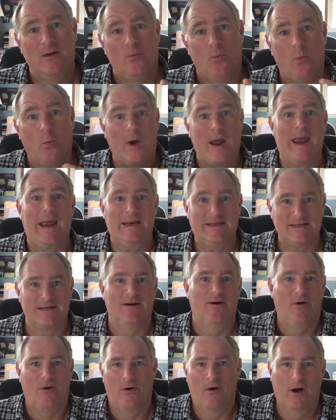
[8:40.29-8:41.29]
weight
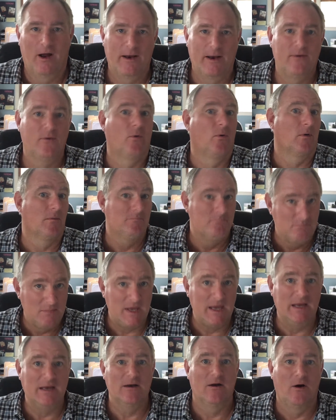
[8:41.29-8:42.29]
on or
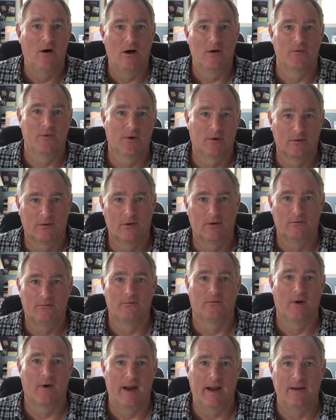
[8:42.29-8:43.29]
meat on their little
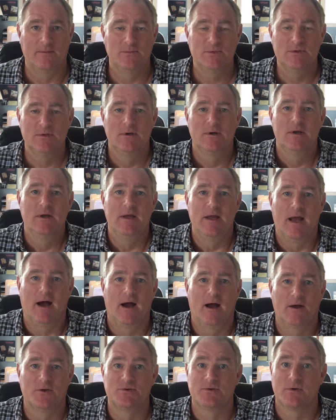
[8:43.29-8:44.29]
frames.
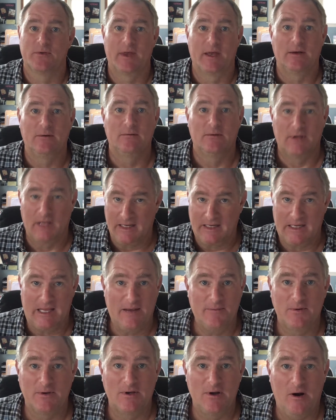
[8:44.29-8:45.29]
So they
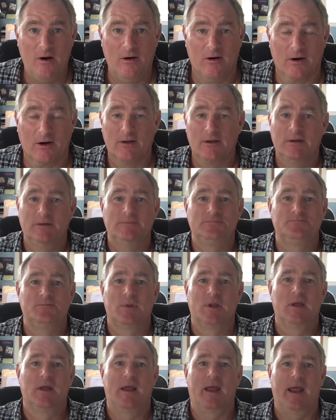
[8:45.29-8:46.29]
keep it dark.
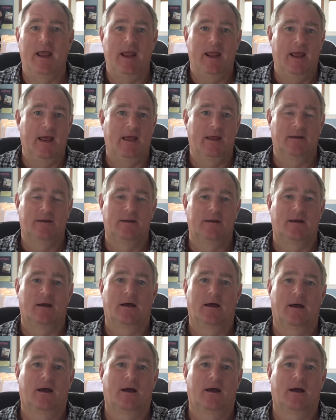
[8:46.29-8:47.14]
And